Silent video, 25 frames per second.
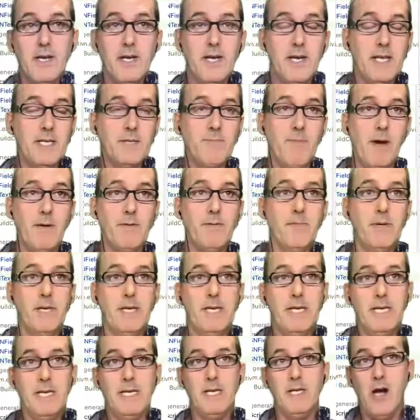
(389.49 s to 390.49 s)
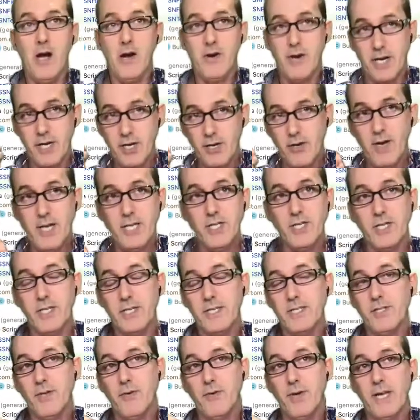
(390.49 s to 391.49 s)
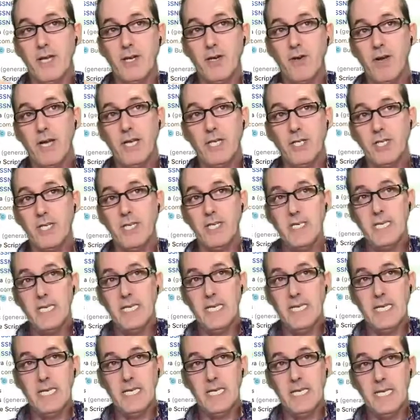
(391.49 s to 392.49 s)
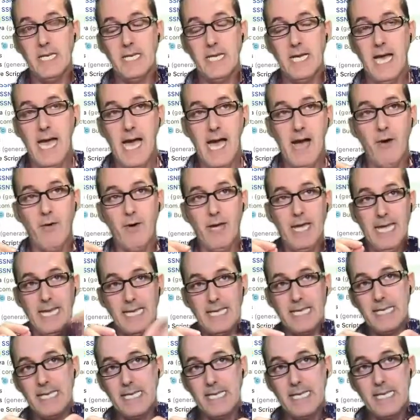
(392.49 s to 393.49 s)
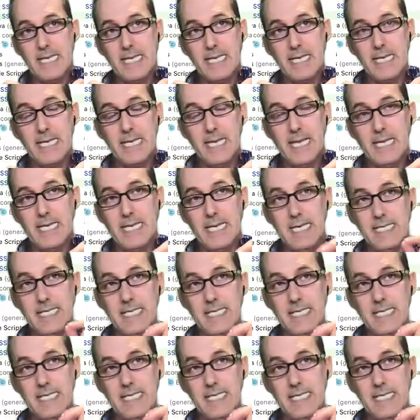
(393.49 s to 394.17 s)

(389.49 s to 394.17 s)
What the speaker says: It's probably our integration. So integration, how it is